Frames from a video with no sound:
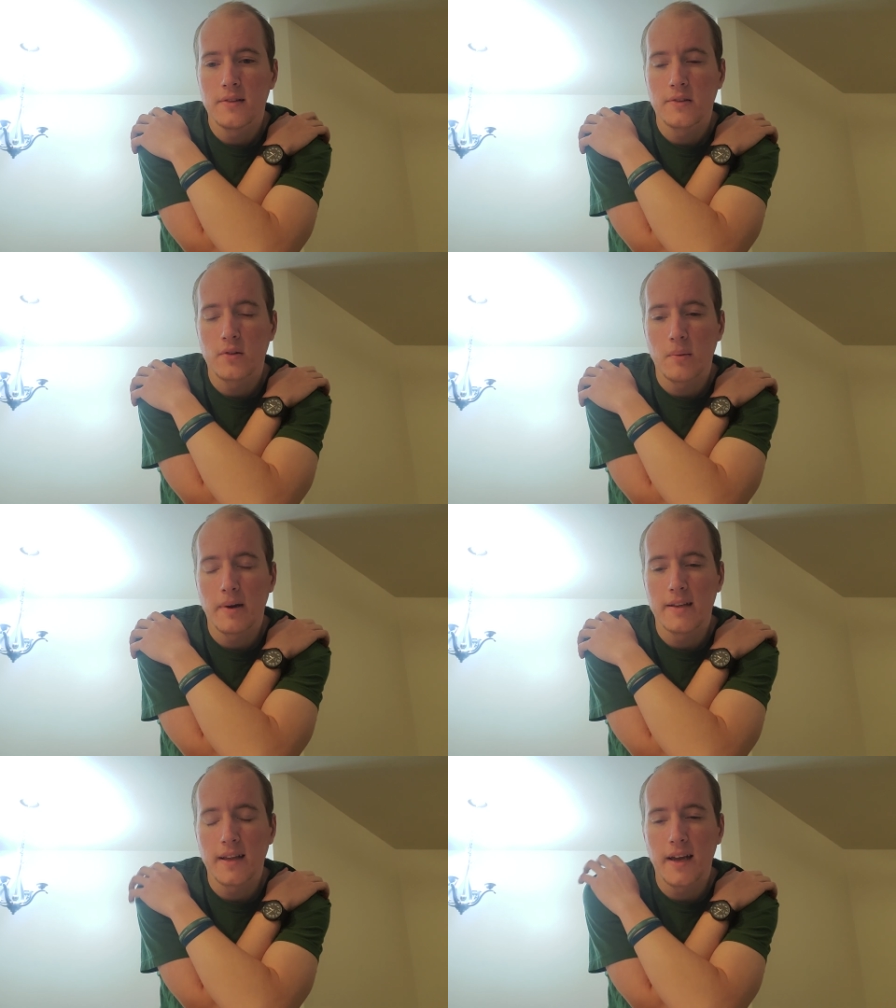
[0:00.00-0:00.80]
throughout
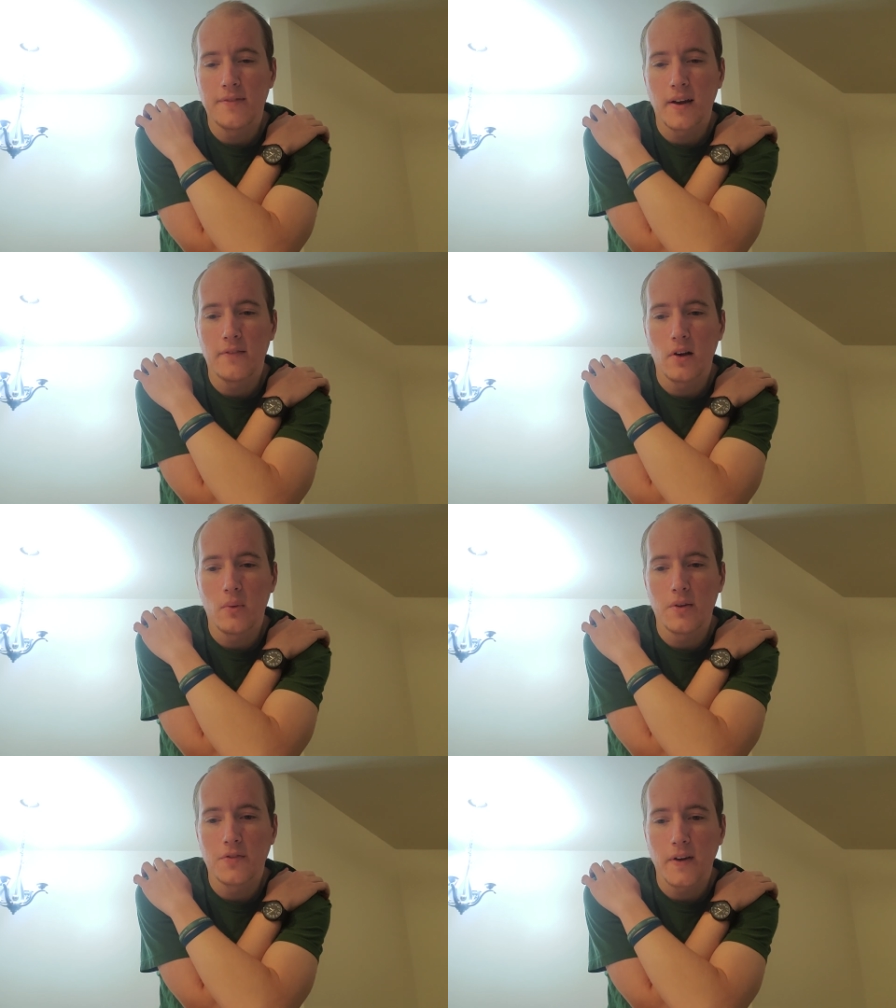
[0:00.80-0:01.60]
my life, I've
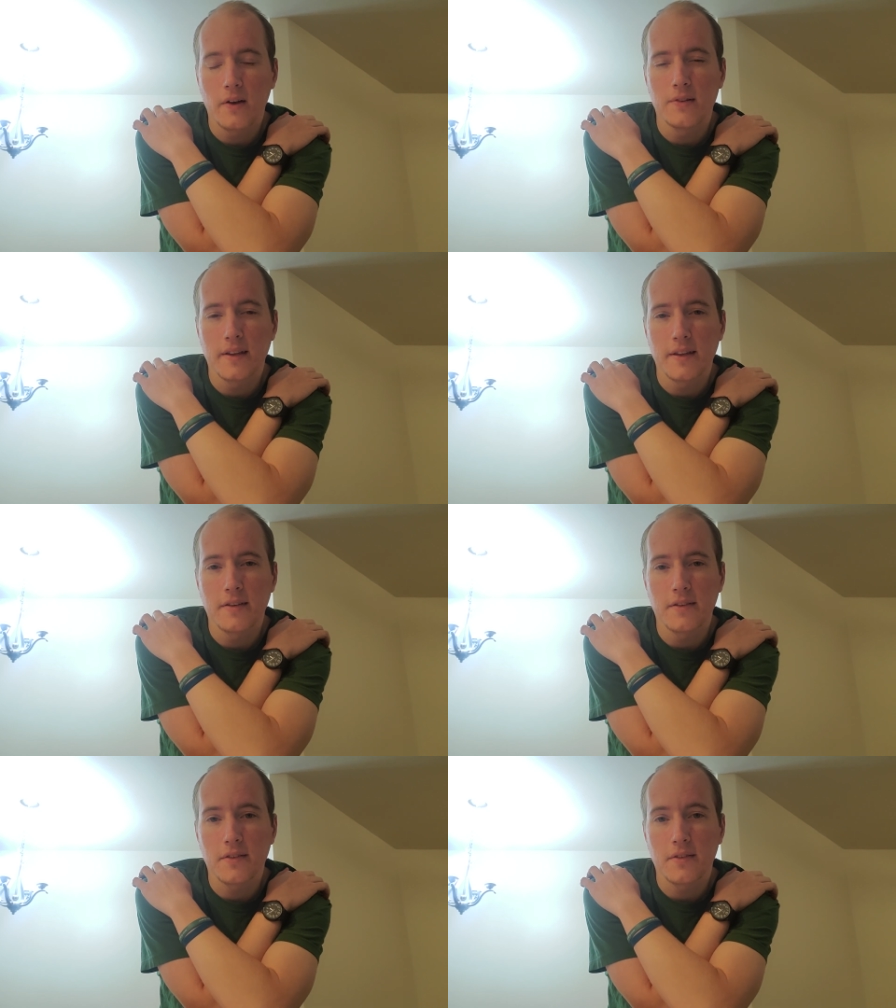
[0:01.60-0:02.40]
always found
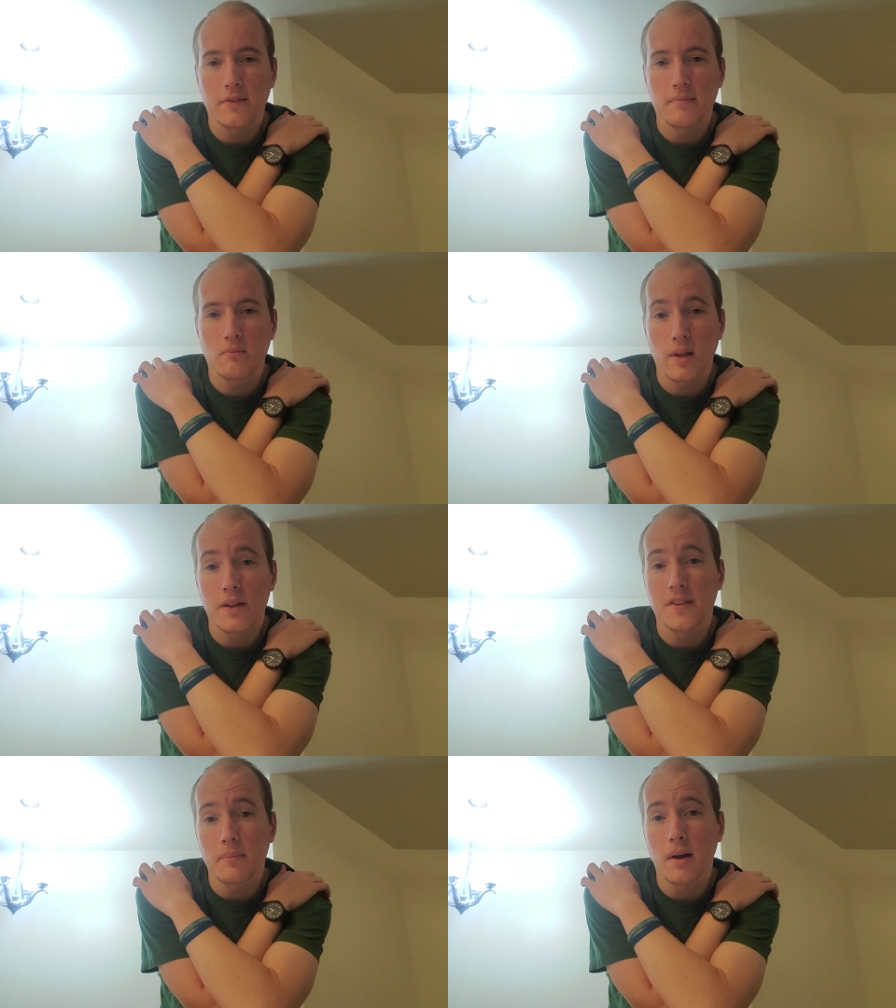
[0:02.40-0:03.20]
things when I
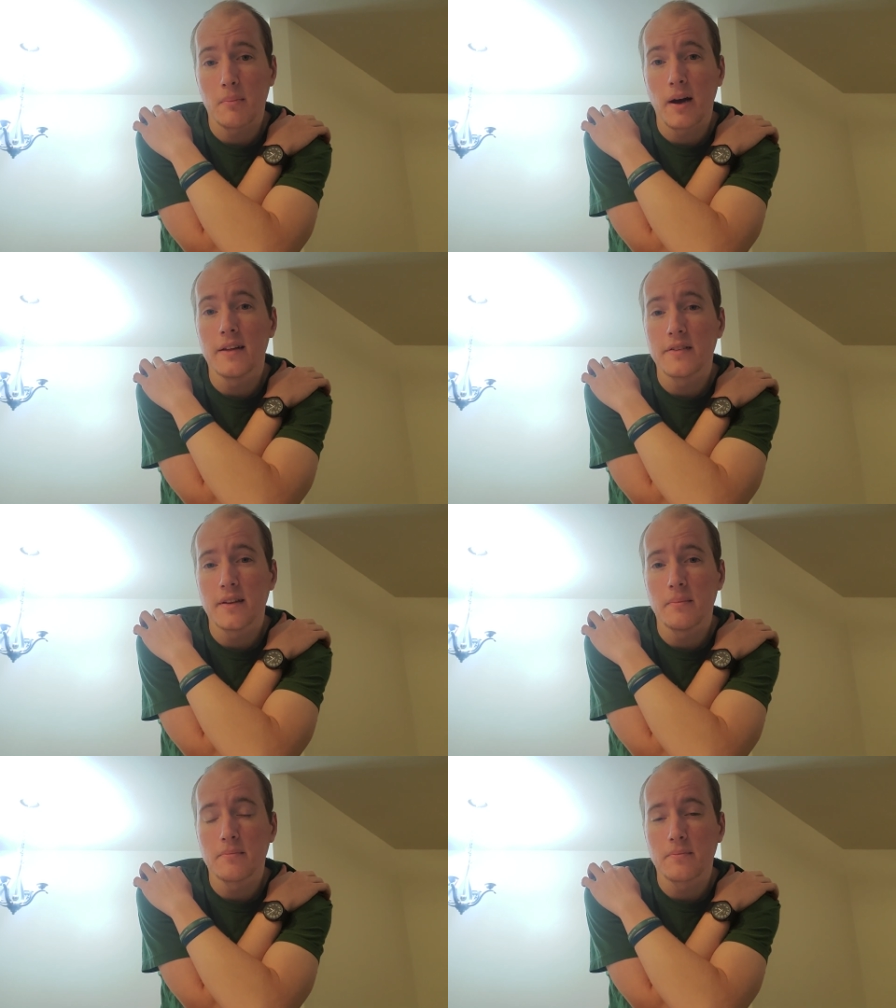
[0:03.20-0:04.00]
set my mind to
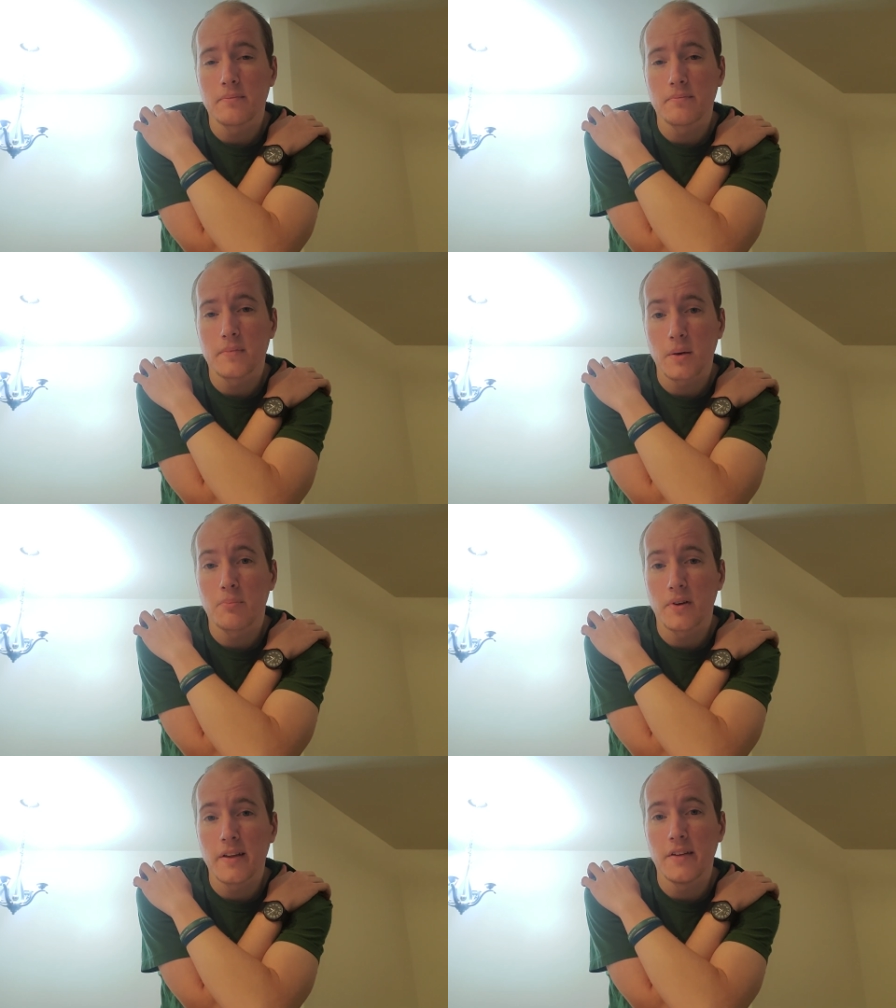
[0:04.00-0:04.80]
them, come
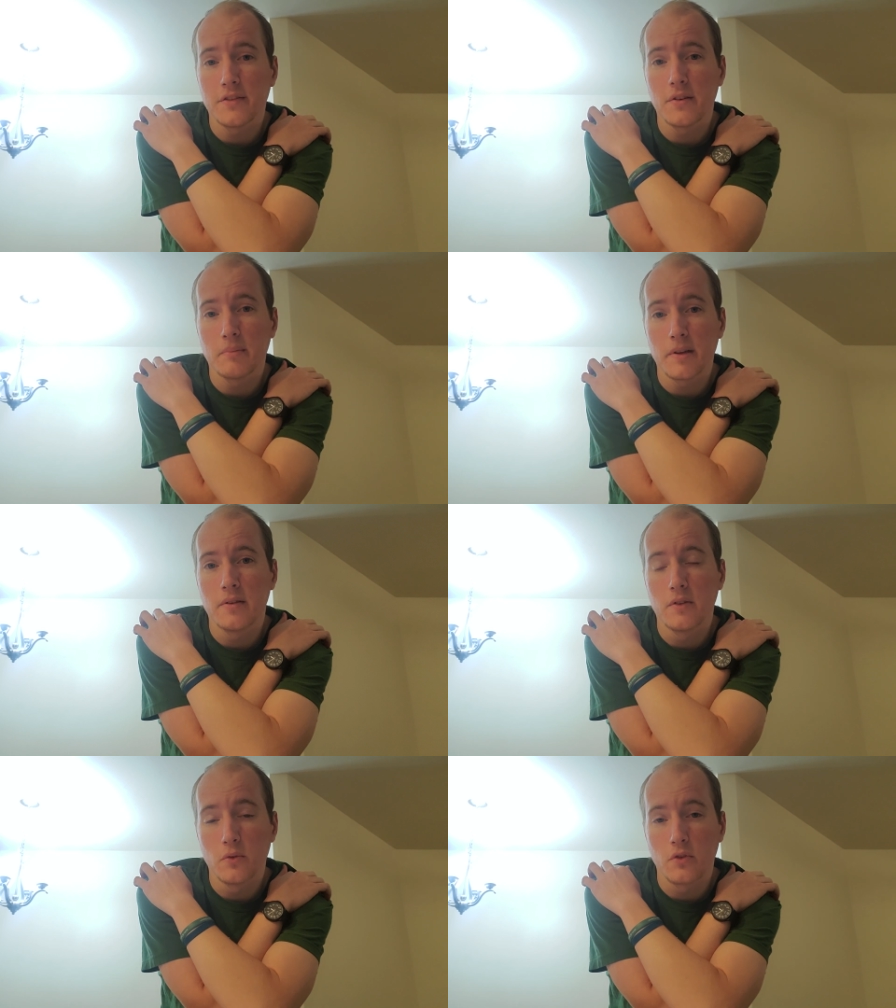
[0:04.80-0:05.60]
pretty easy to me,
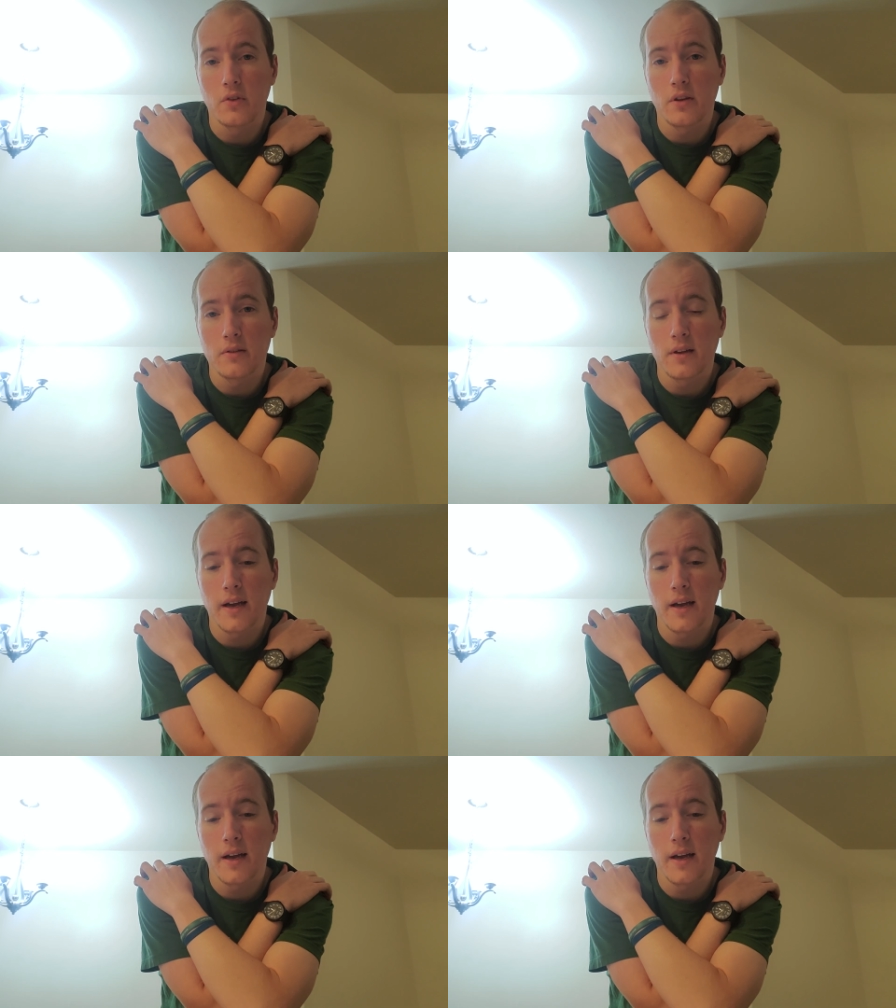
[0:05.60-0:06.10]
usually.